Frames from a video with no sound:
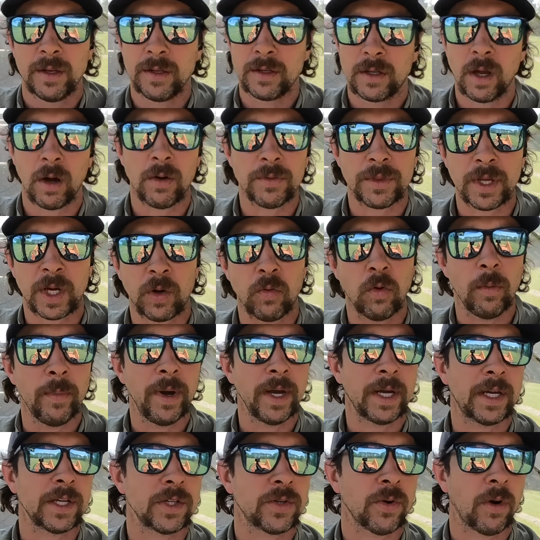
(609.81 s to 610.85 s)
Don't think we'll
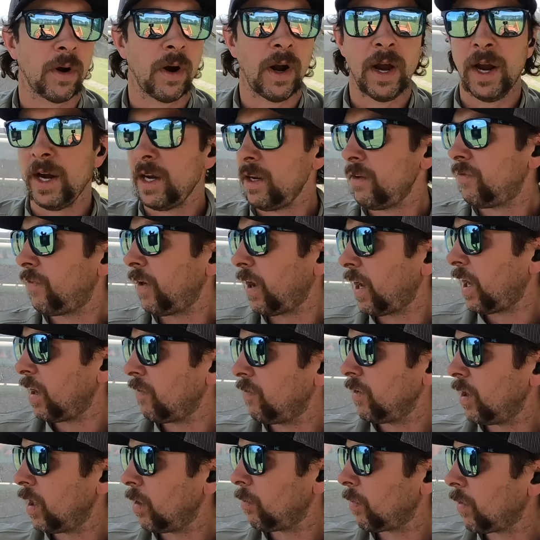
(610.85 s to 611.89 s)
make it to our
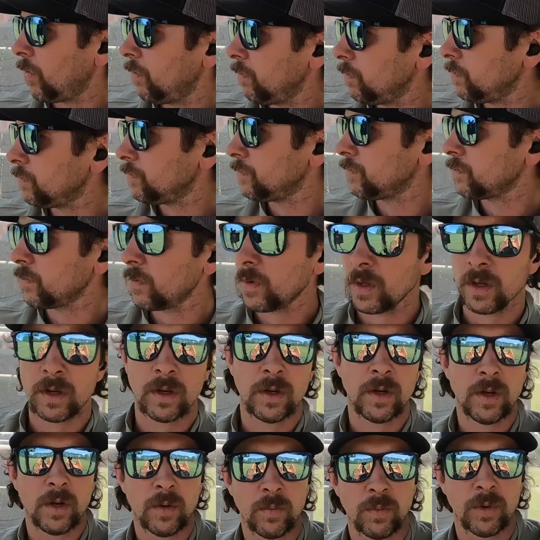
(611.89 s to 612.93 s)
85 number.
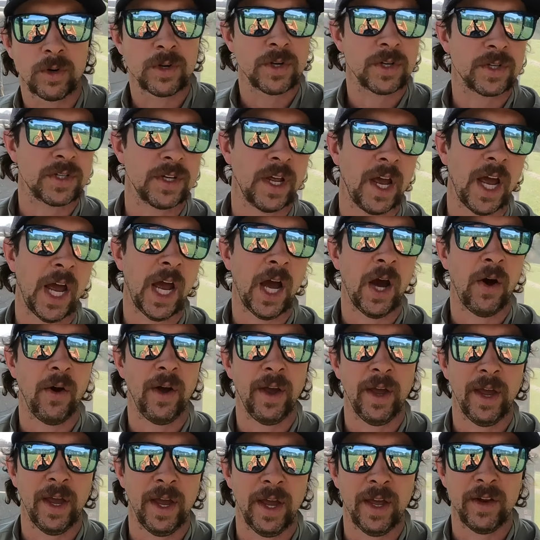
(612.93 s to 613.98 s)
We're just now
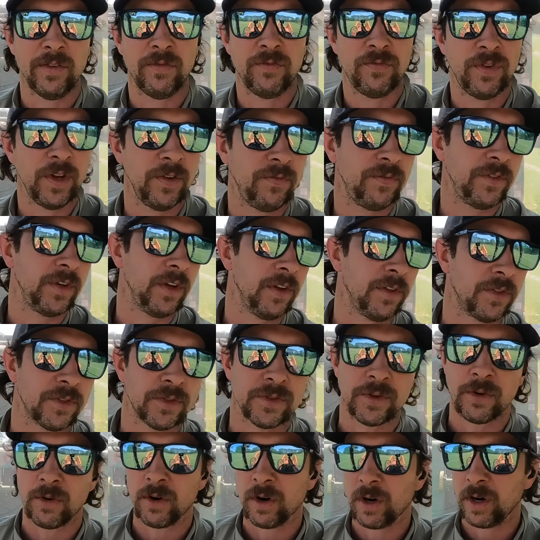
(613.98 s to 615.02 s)
at
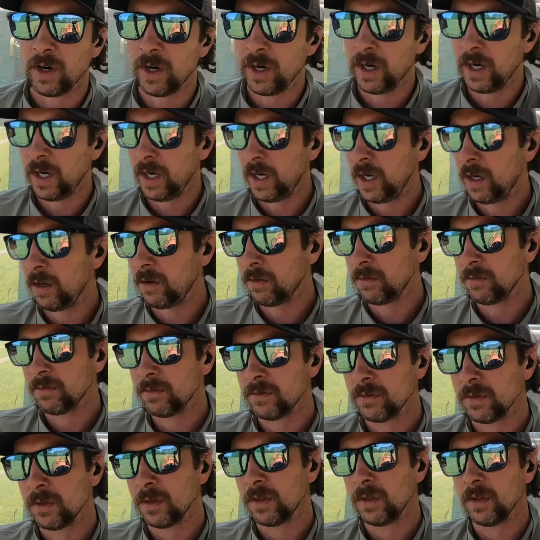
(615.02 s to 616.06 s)
53.
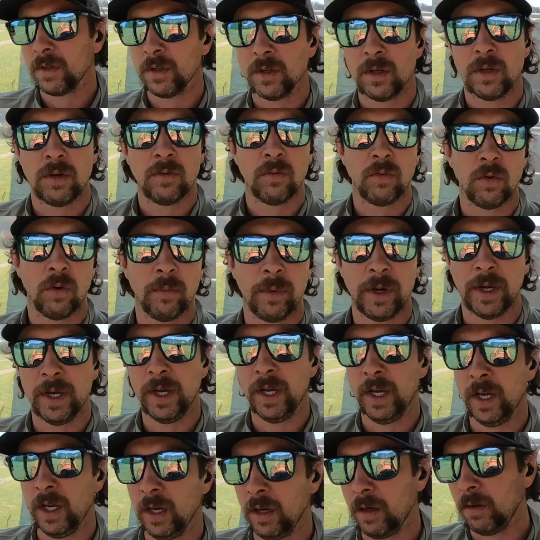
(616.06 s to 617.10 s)
We'll
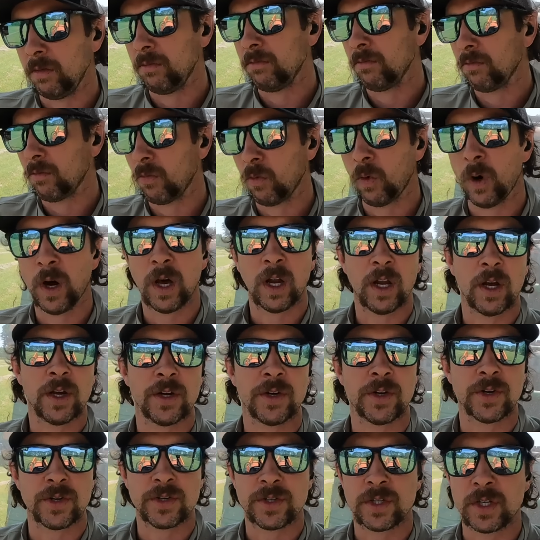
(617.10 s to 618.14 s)
be well
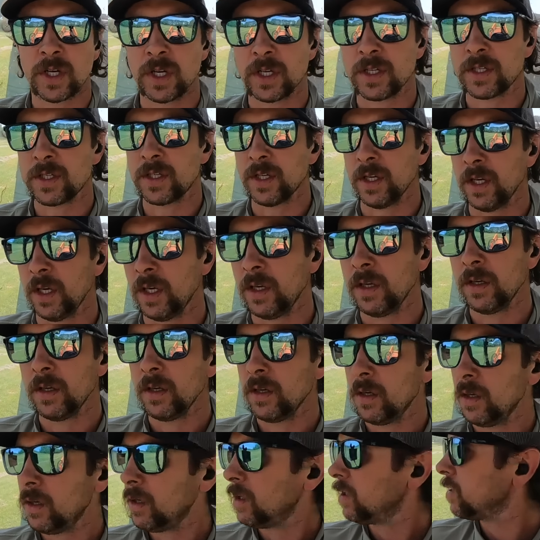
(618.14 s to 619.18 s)
under 60.
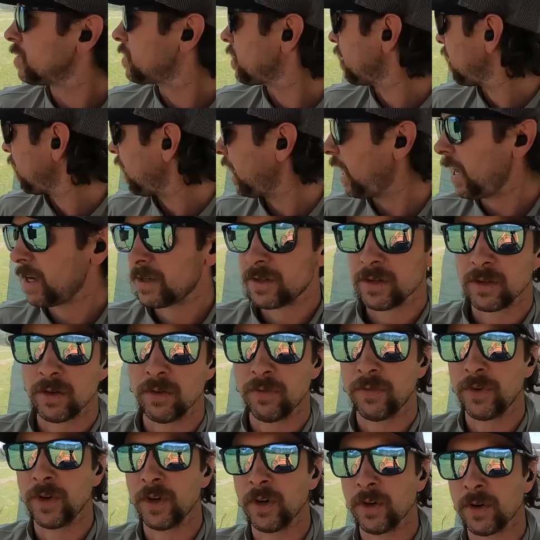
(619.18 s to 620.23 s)
It's the last little
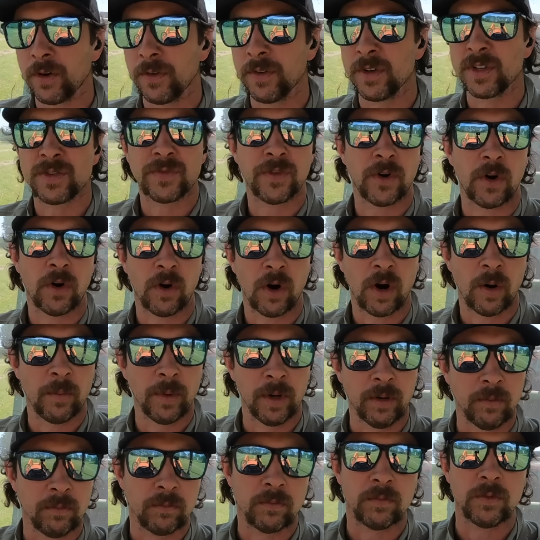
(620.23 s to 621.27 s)
field on this farm
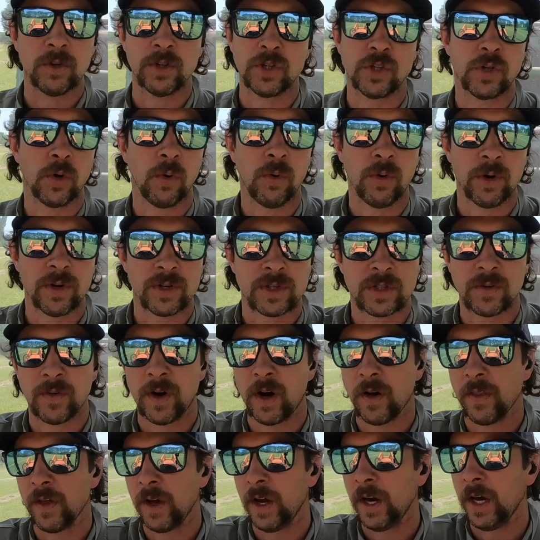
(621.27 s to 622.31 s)
and the shortest of
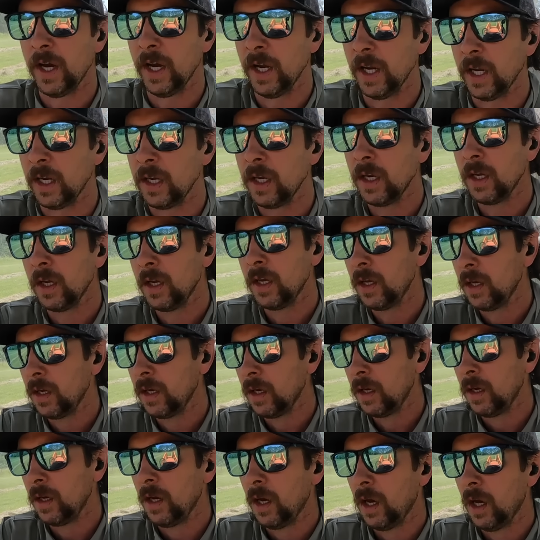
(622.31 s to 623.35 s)
all the day.
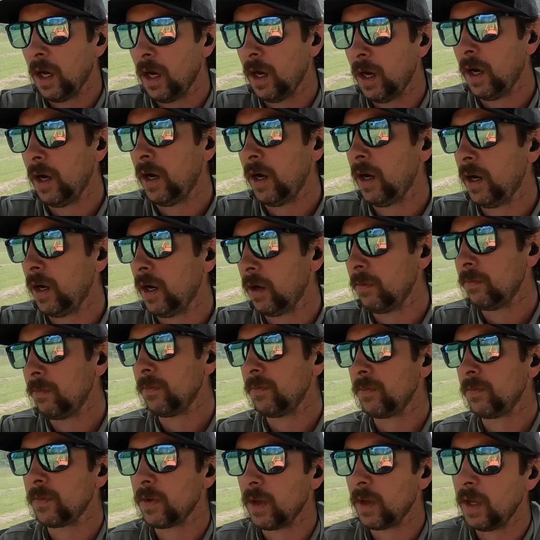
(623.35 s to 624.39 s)

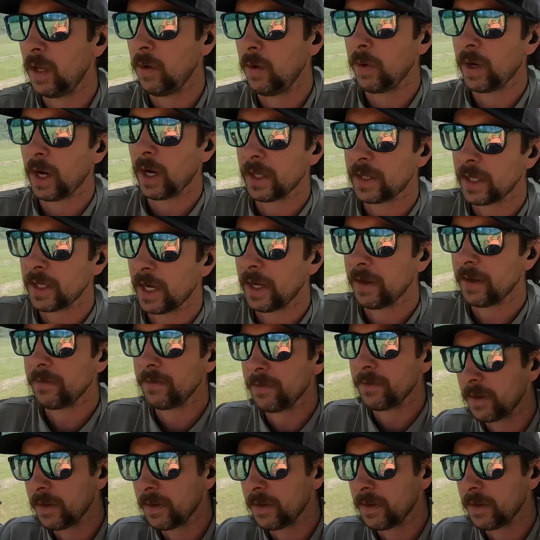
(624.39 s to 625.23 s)
Then we got that